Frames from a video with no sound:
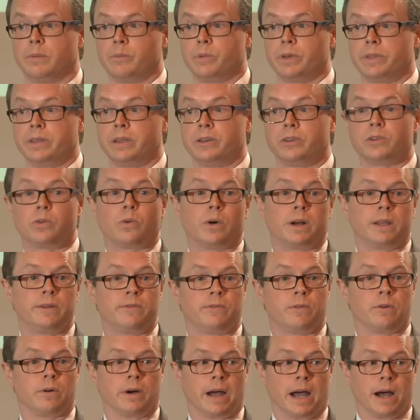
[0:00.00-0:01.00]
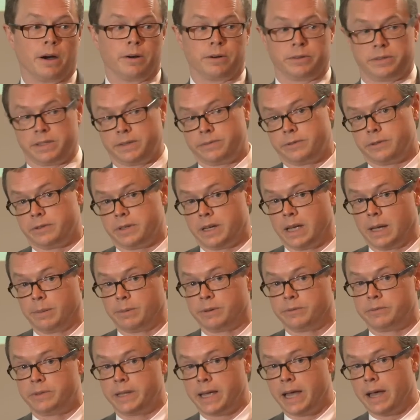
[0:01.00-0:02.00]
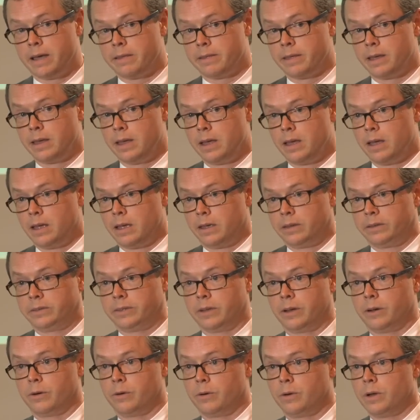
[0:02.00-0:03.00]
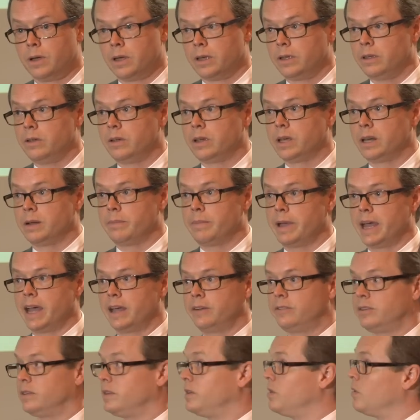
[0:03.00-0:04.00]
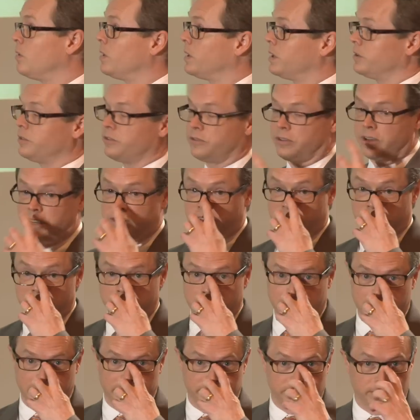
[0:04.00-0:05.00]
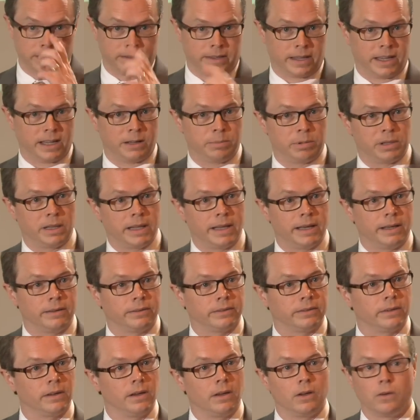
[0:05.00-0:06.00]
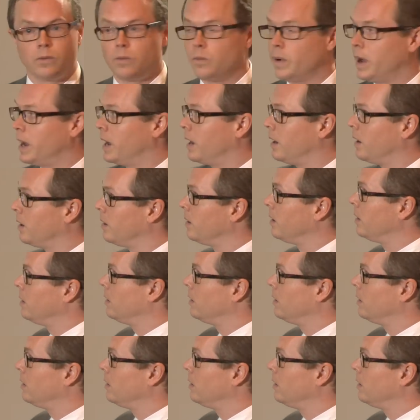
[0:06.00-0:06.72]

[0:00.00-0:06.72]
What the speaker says: within 24 hours after time of death. So you can imagine the orchestration that has to take place where